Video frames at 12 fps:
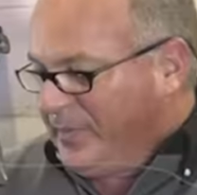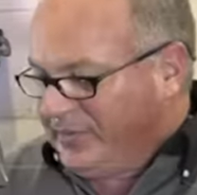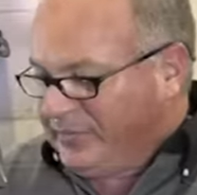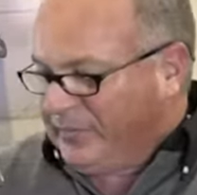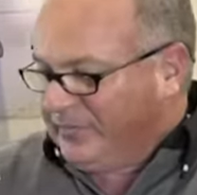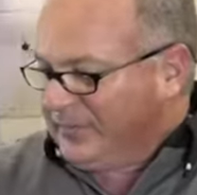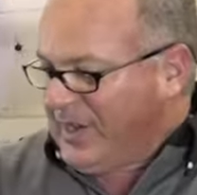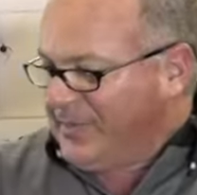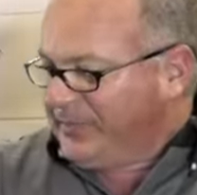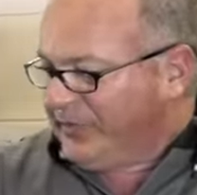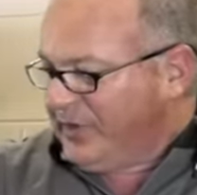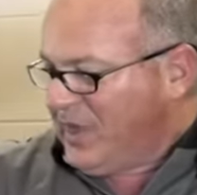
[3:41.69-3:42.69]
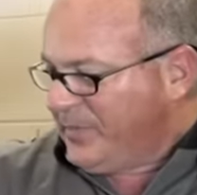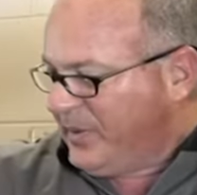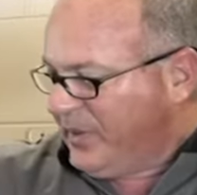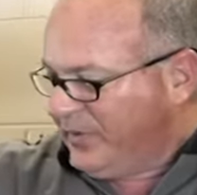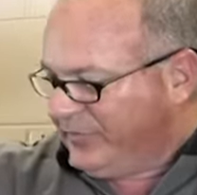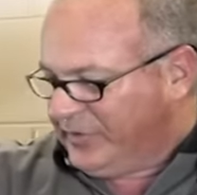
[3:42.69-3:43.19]
much wraps it up.
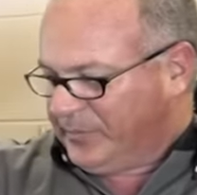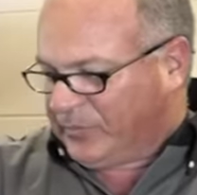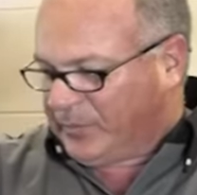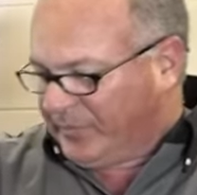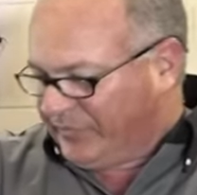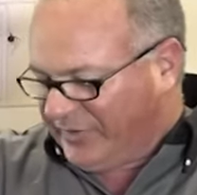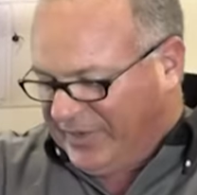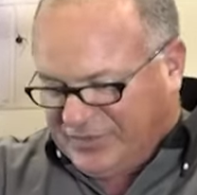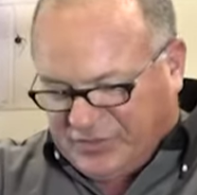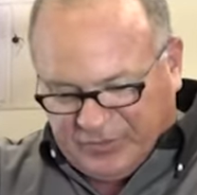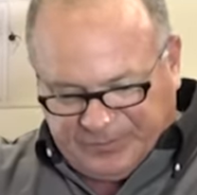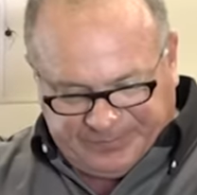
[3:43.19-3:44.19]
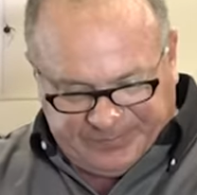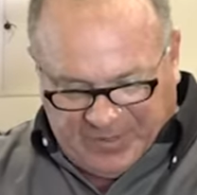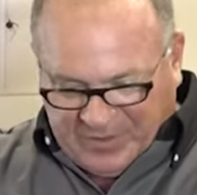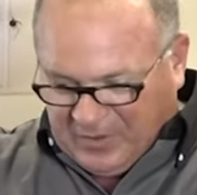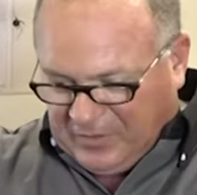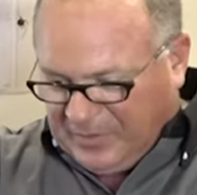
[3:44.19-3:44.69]
Simple procedure.
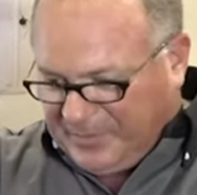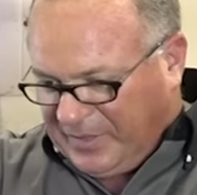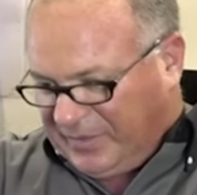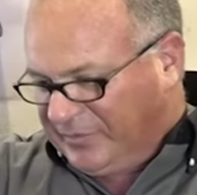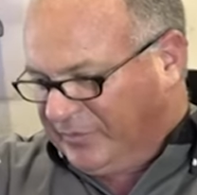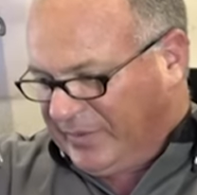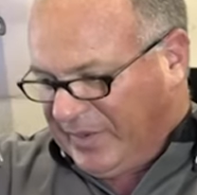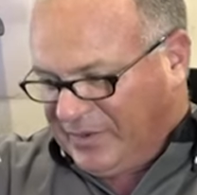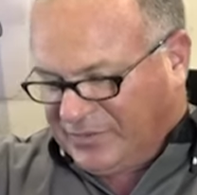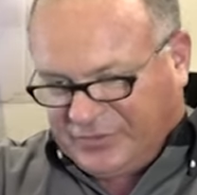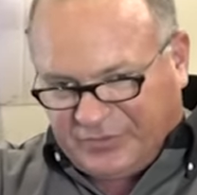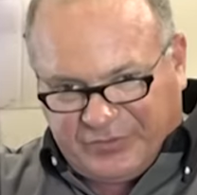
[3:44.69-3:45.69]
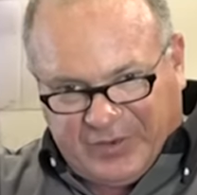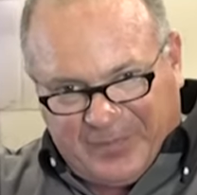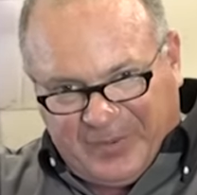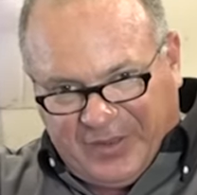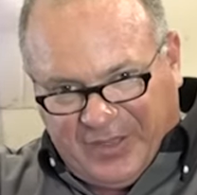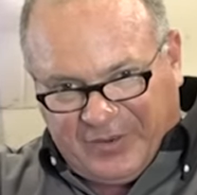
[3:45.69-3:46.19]
All I'm going to do now is just
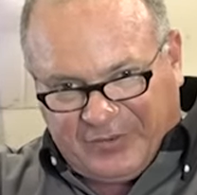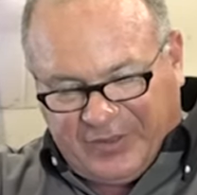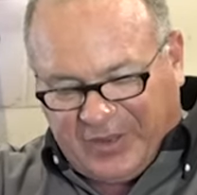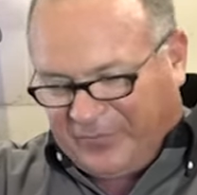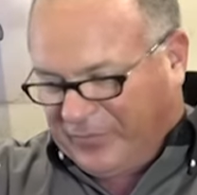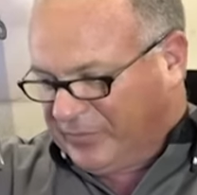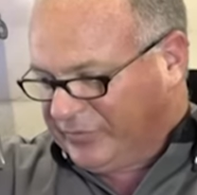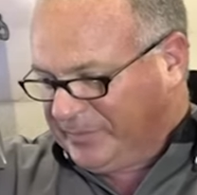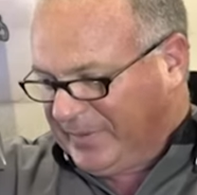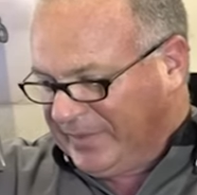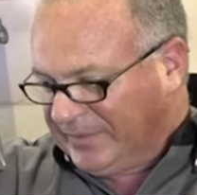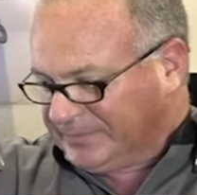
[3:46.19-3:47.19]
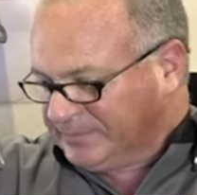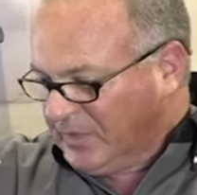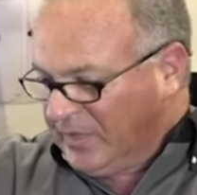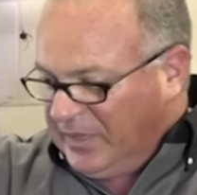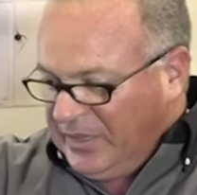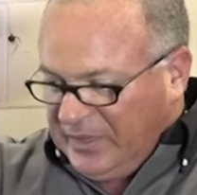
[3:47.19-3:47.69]
drop it down and take it for a spin.
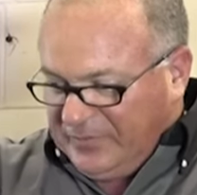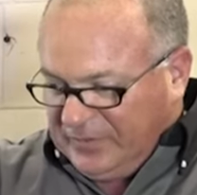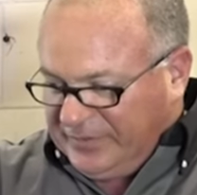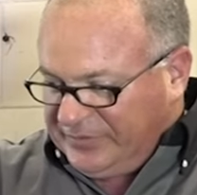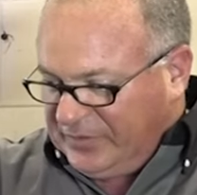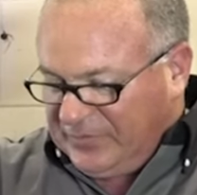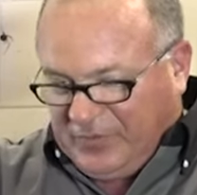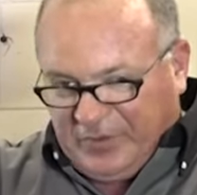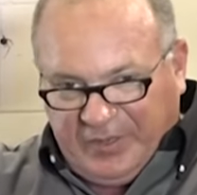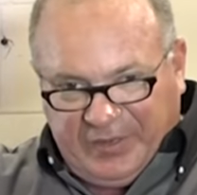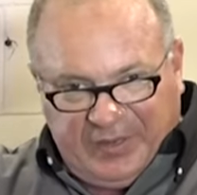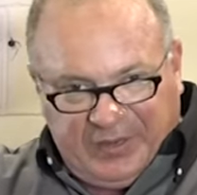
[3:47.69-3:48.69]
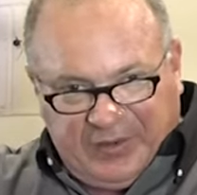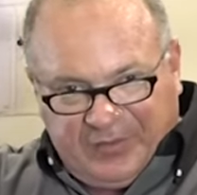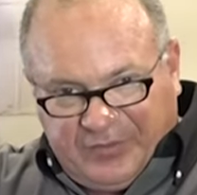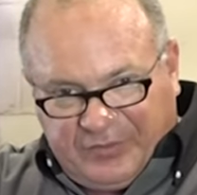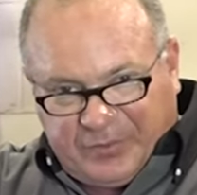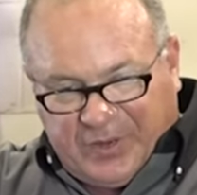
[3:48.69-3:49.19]
Listen, if you need any of
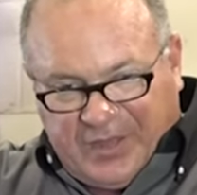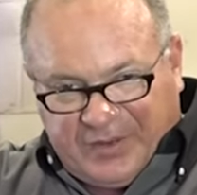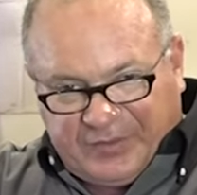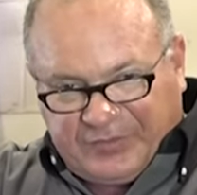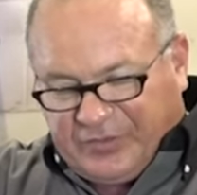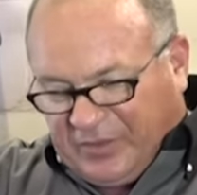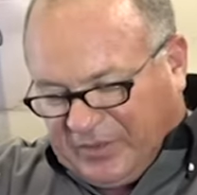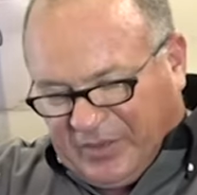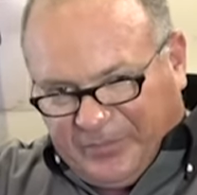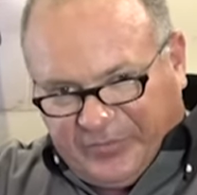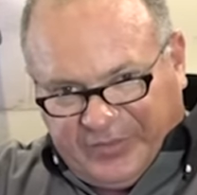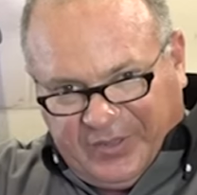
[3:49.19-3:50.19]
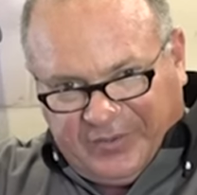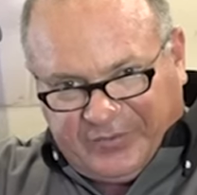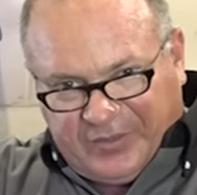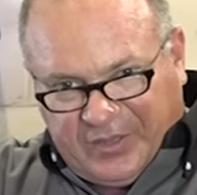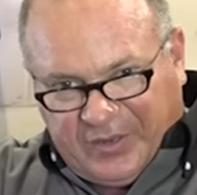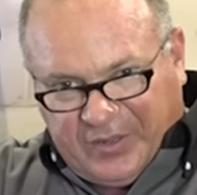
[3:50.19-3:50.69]
these products, come see
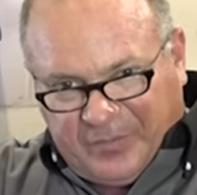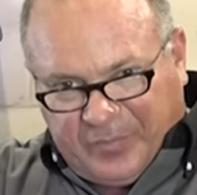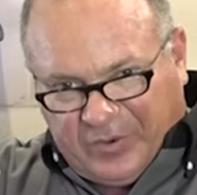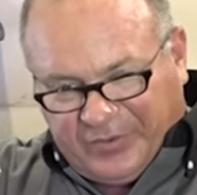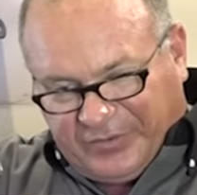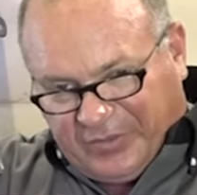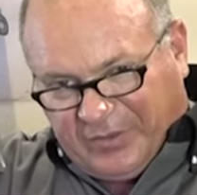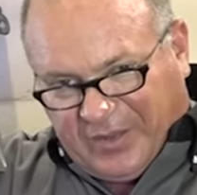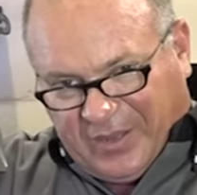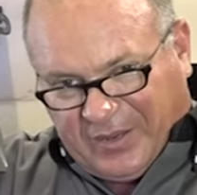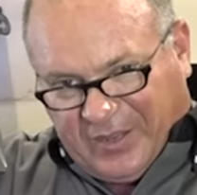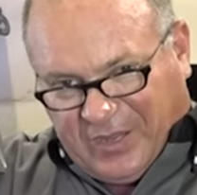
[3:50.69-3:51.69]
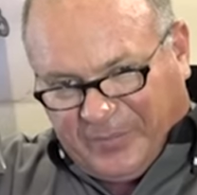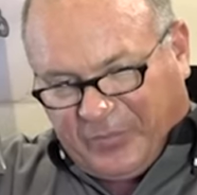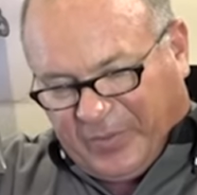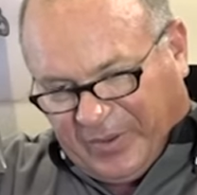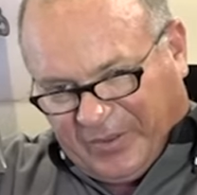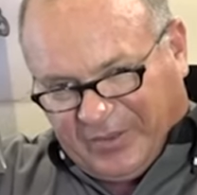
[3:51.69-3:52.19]
us at Partzilla.com.
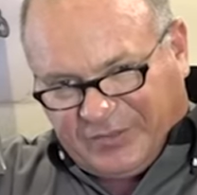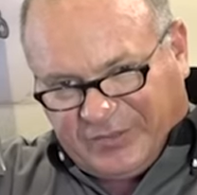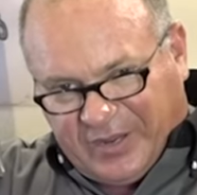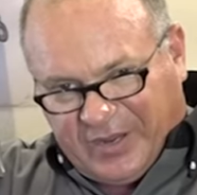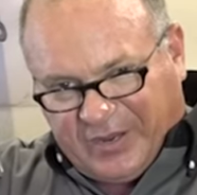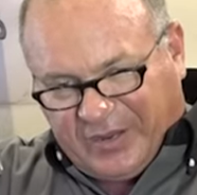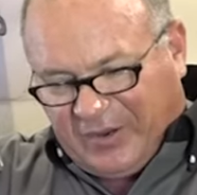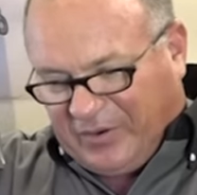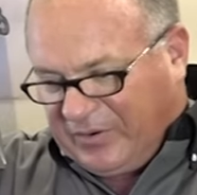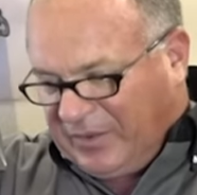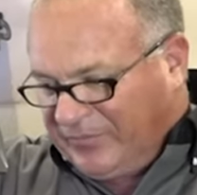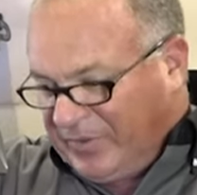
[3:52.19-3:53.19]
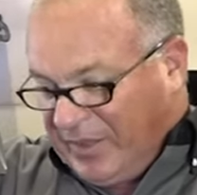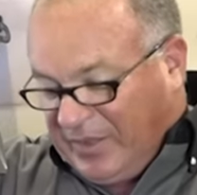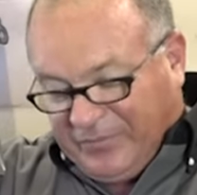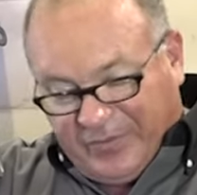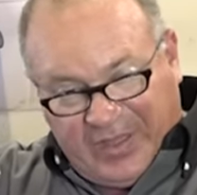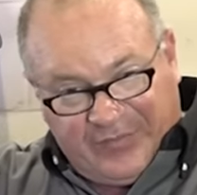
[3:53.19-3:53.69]
We can get you taken care of.
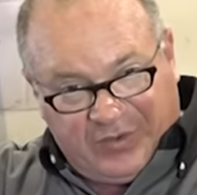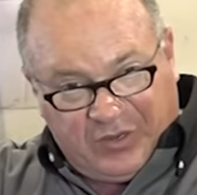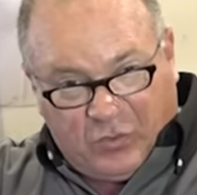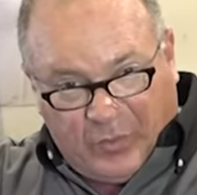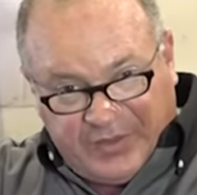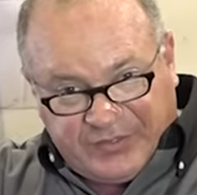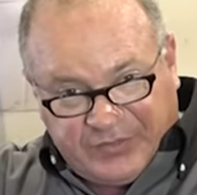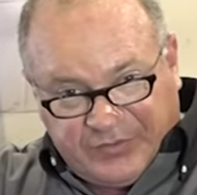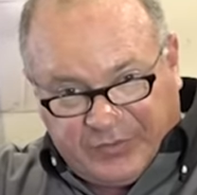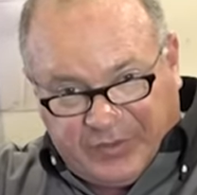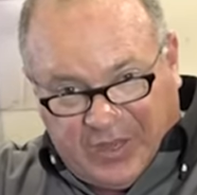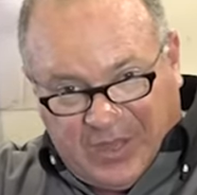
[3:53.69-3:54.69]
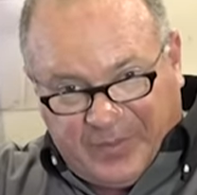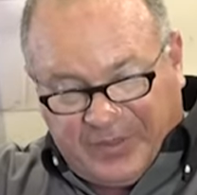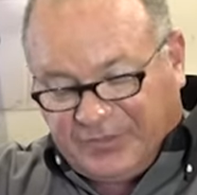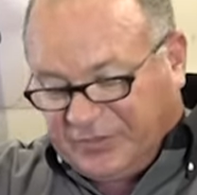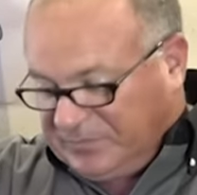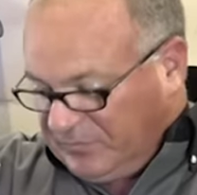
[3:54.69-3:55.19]
If you have any questions or
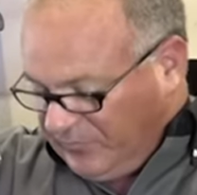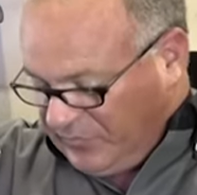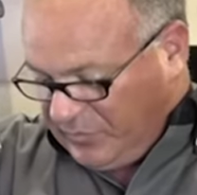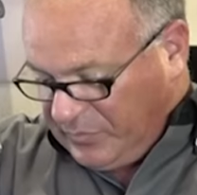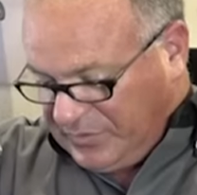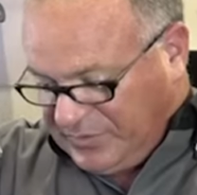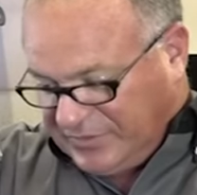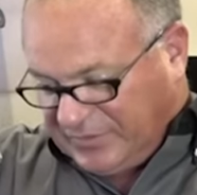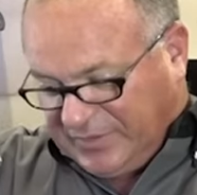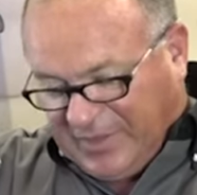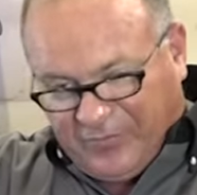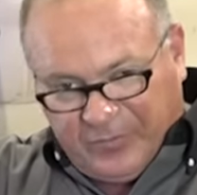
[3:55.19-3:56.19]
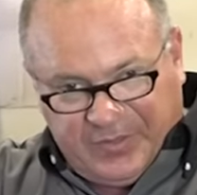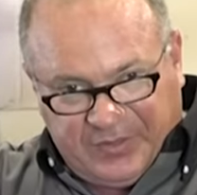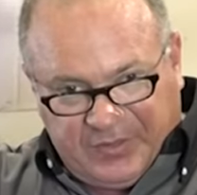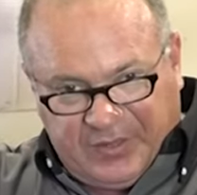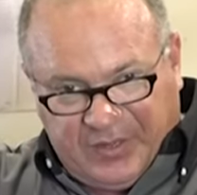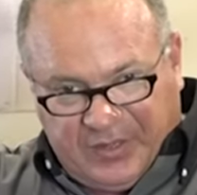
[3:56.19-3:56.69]
comments, if you would just leave them in
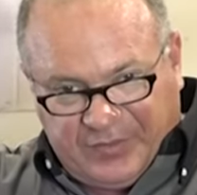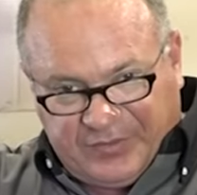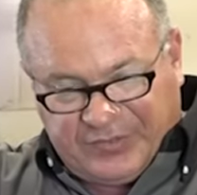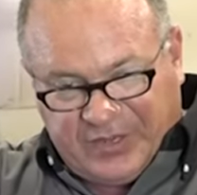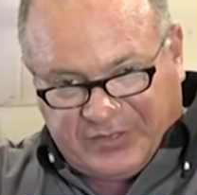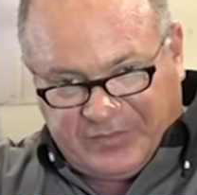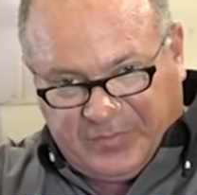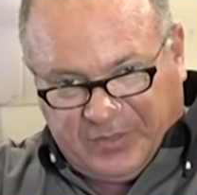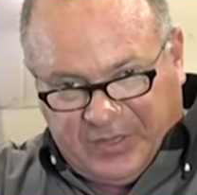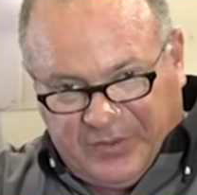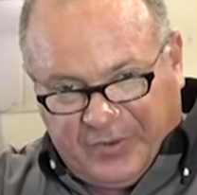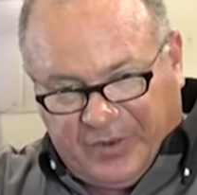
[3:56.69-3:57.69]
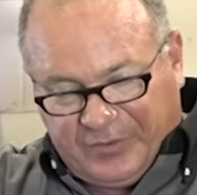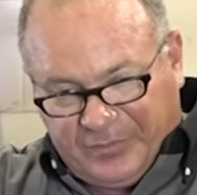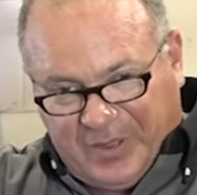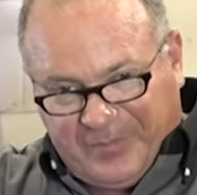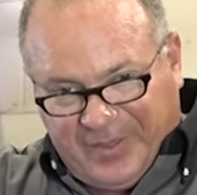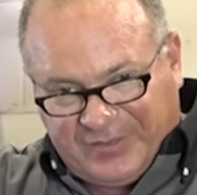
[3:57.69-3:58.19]
the section below, and I'll do
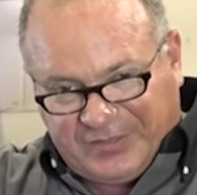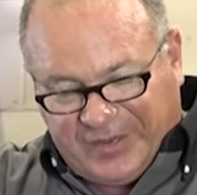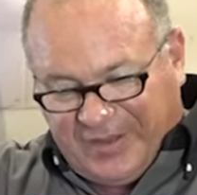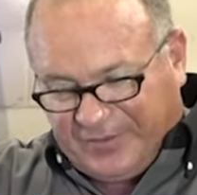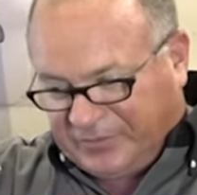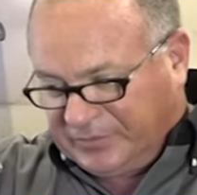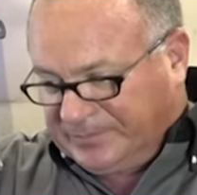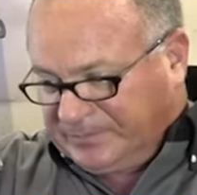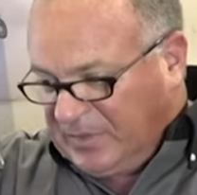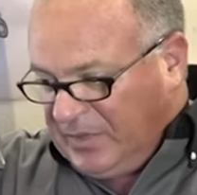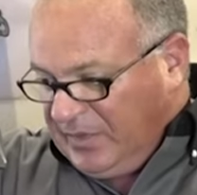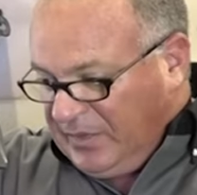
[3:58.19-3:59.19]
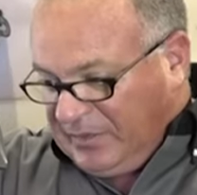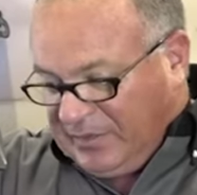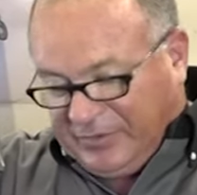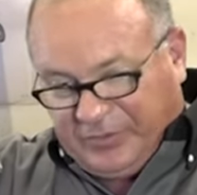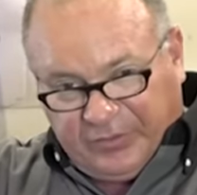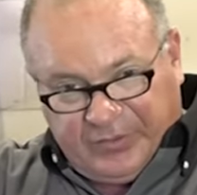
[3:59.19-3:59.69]
my best to answer them. And
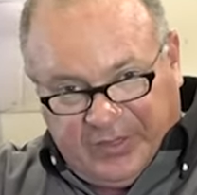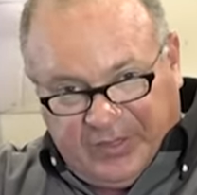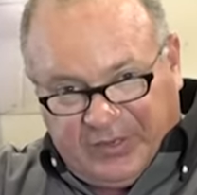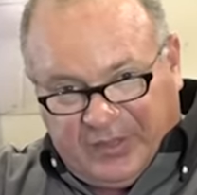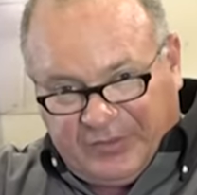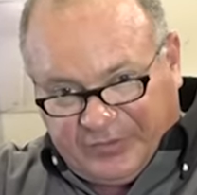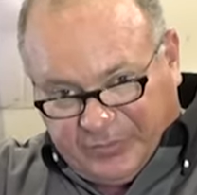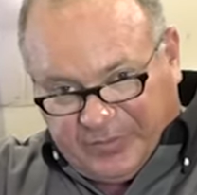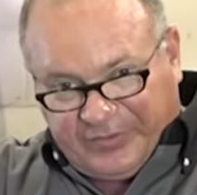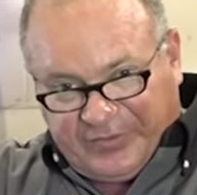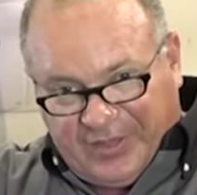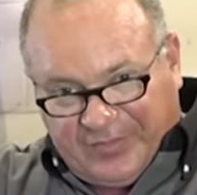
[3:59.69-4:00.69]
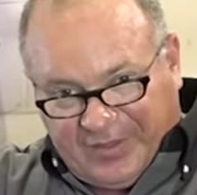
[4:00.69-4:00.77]
until then, I just want to say